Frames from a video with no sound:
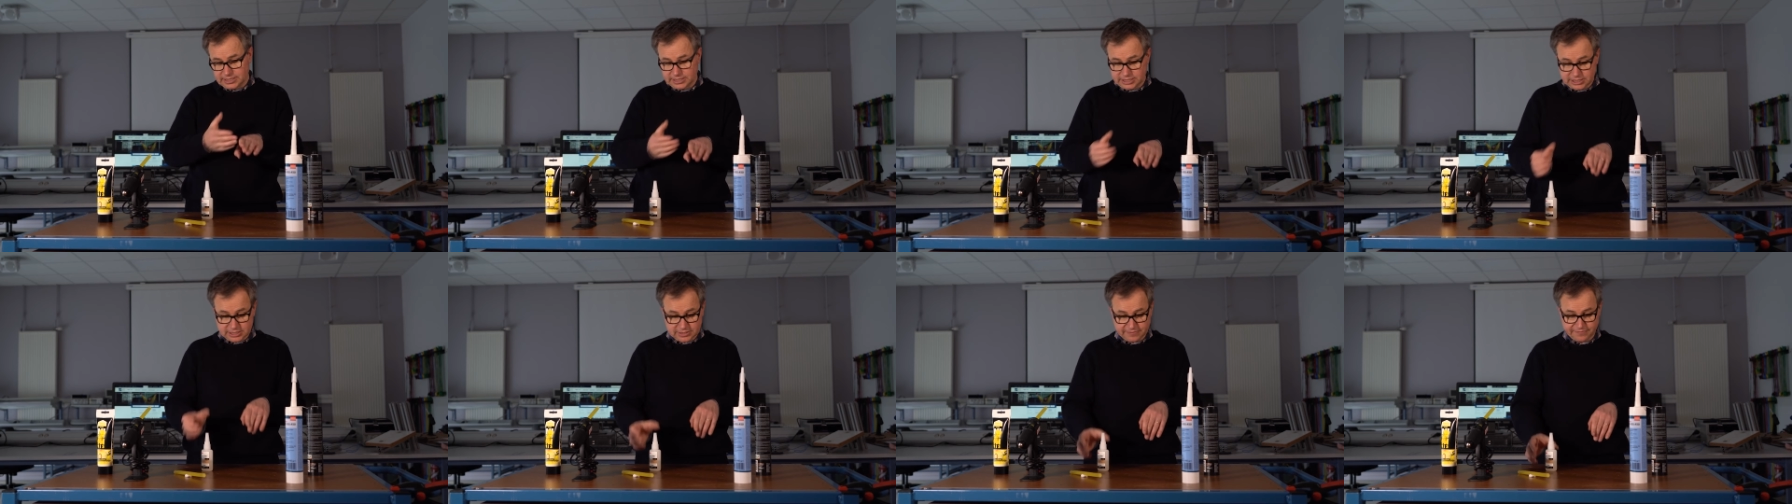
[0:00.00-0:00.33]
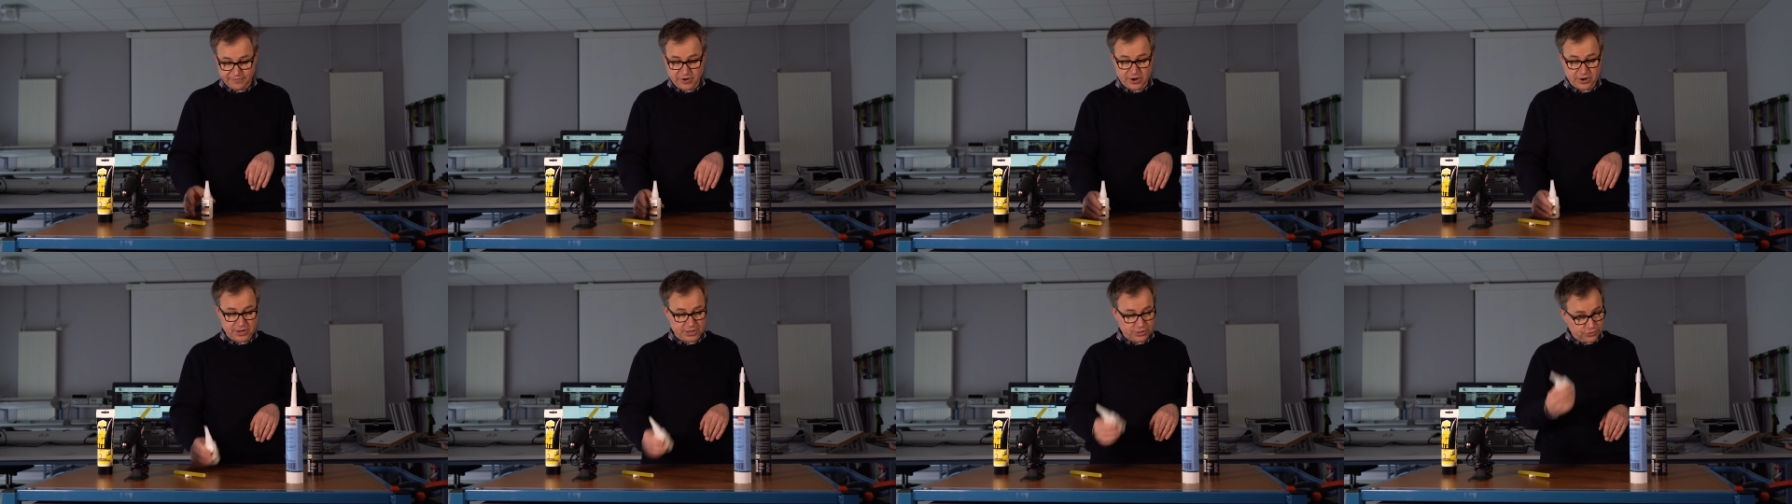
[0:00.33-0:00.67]
It's
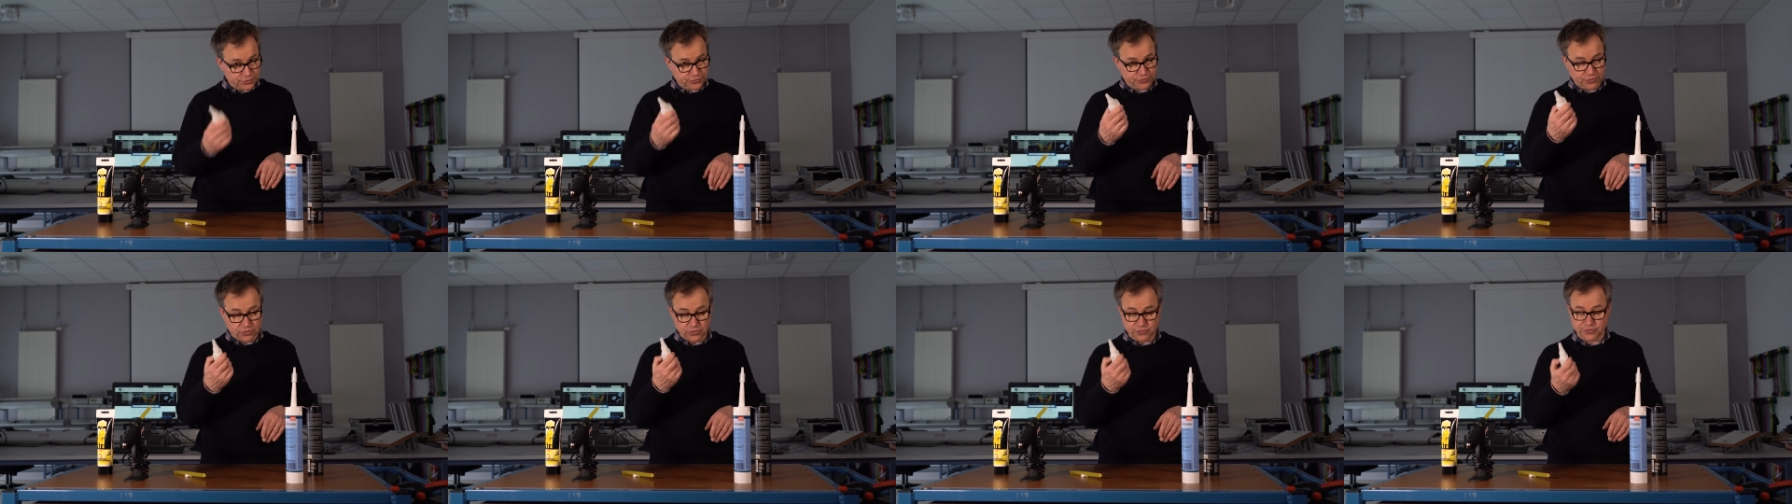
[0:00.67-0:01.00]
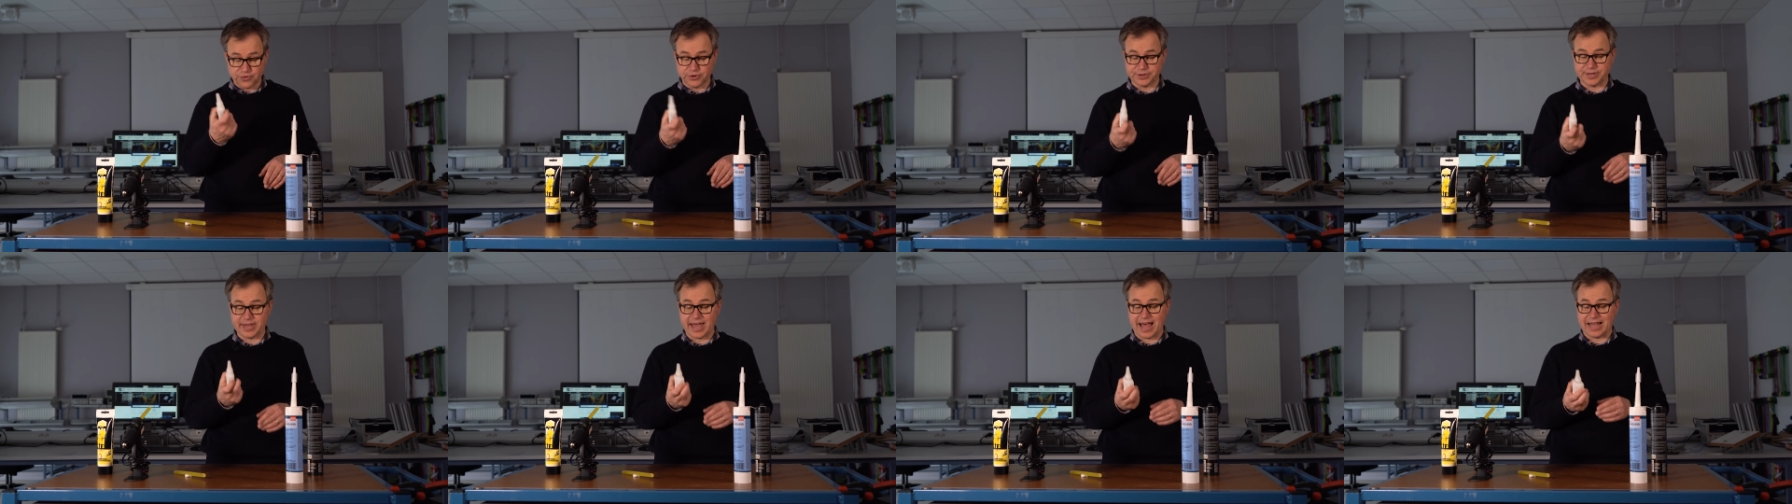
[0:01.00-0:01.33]
very useful
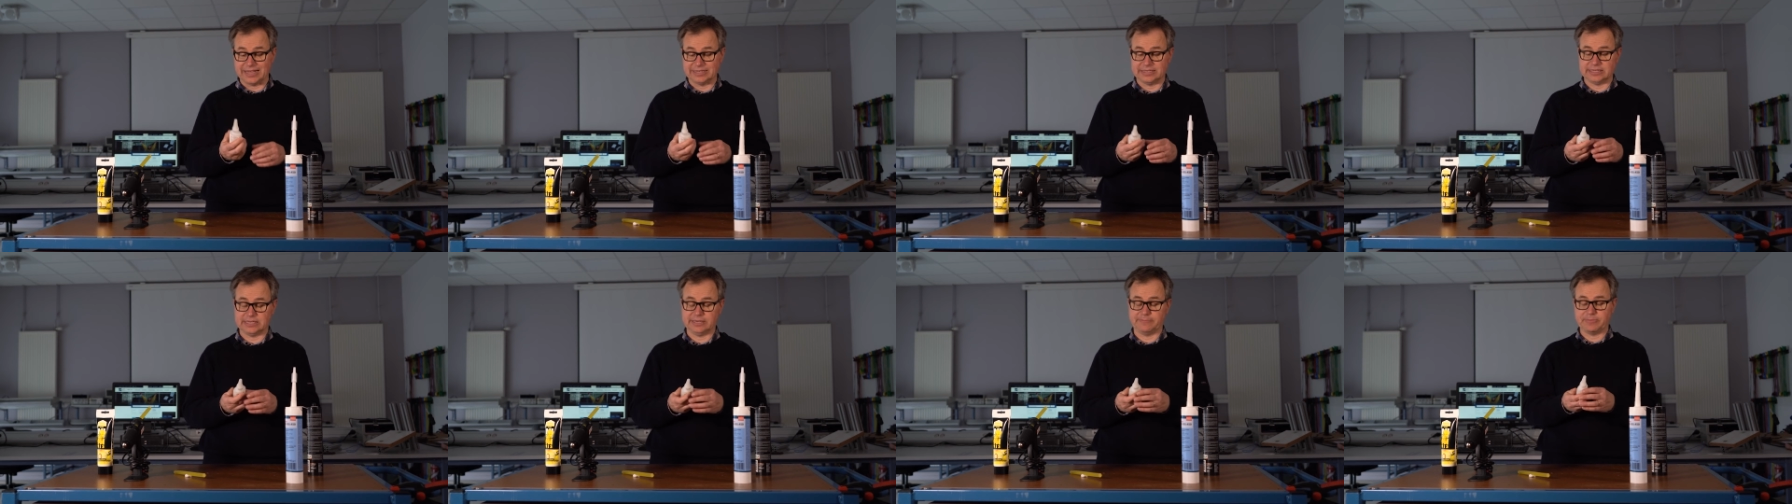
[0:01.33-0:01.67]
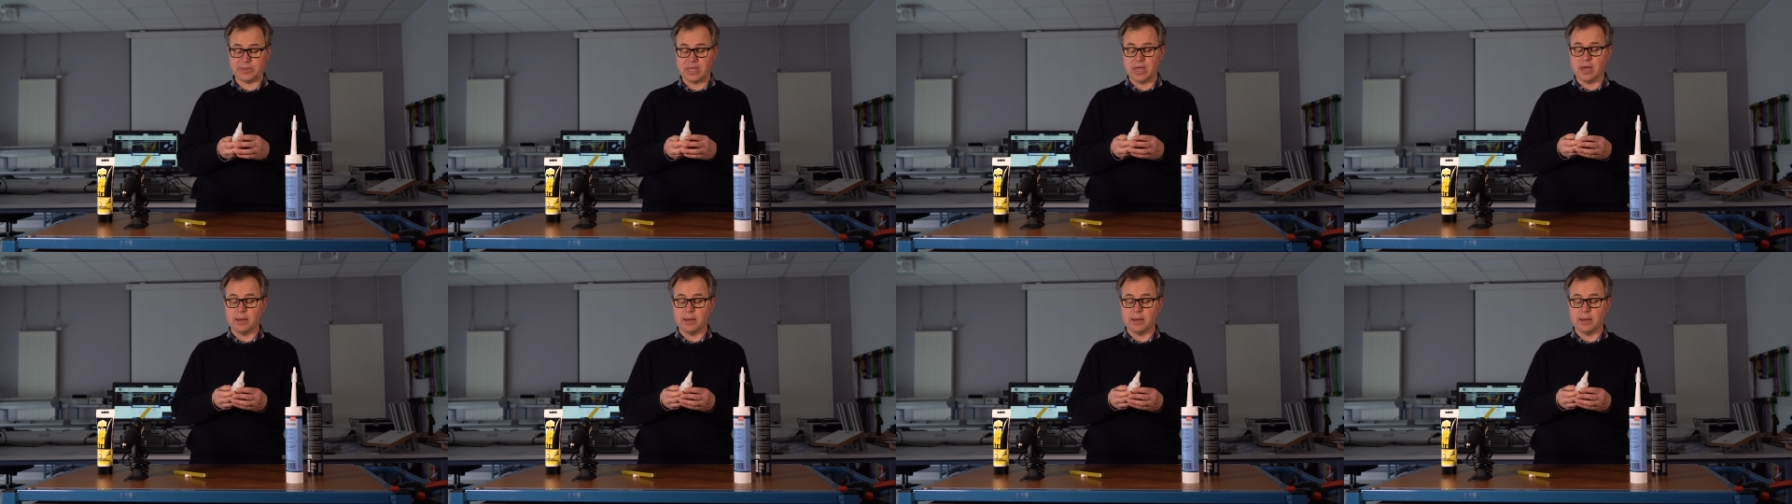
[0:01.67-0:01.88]
for that.